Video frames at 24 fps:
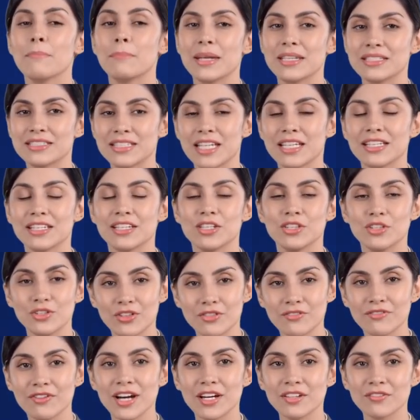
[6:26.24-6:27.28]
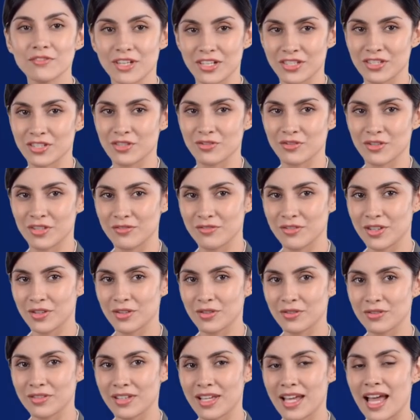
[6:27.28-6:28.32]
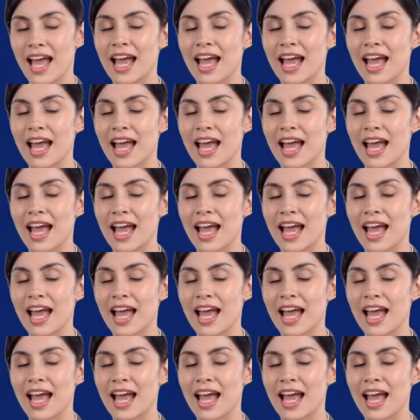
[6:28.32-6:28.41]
maintain a unified registry view.